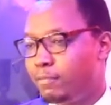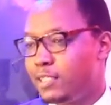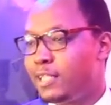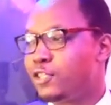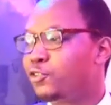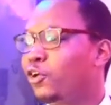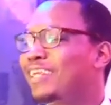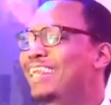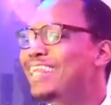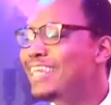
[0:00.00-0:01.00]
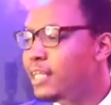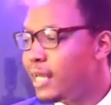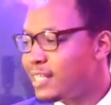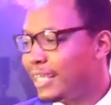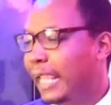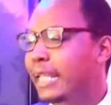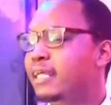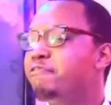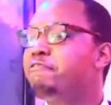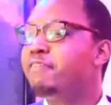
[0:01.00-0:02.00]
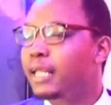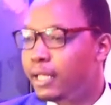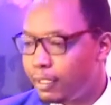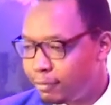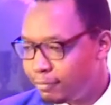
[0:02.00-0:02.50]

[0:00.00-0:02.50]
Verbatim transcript: this does not need a second infilling.